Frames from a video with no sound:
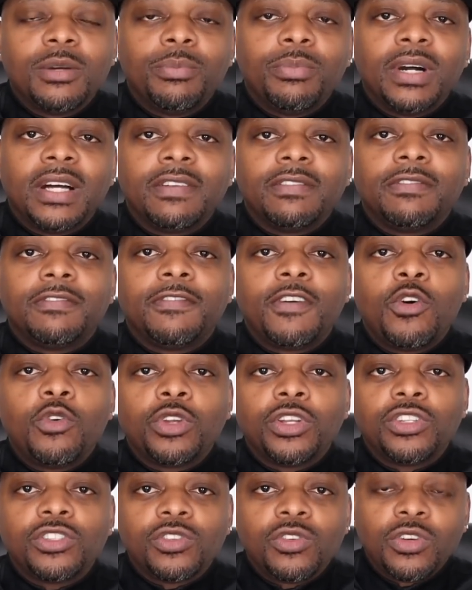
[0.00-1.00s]
but
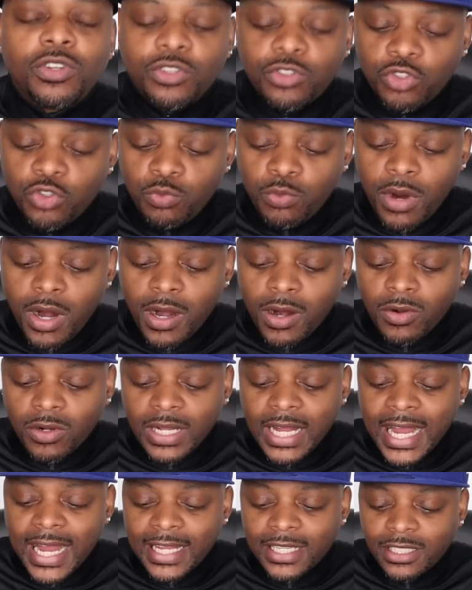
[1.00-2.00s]
focus on tomorrow
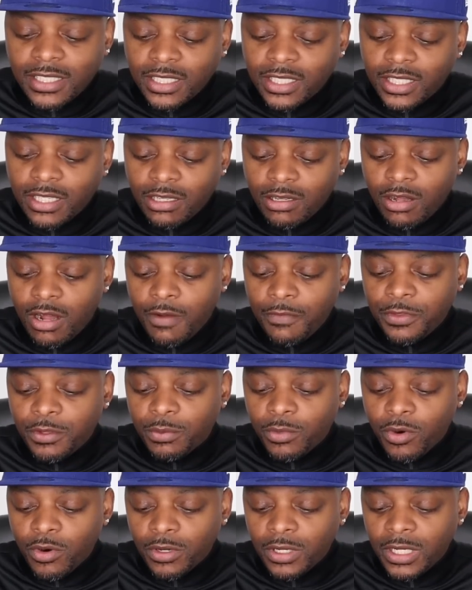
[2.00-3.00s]
guys to kick off the
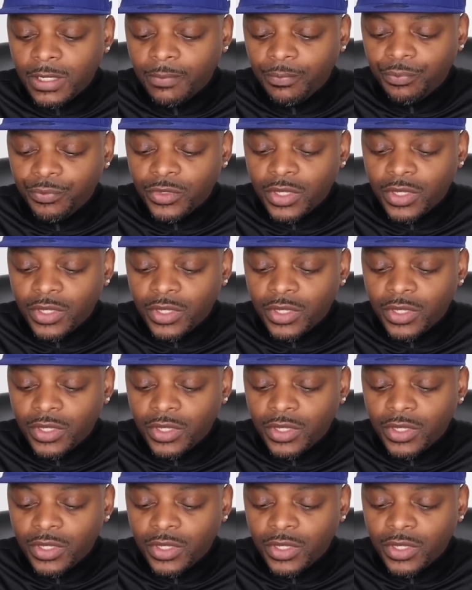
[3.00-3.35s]
morning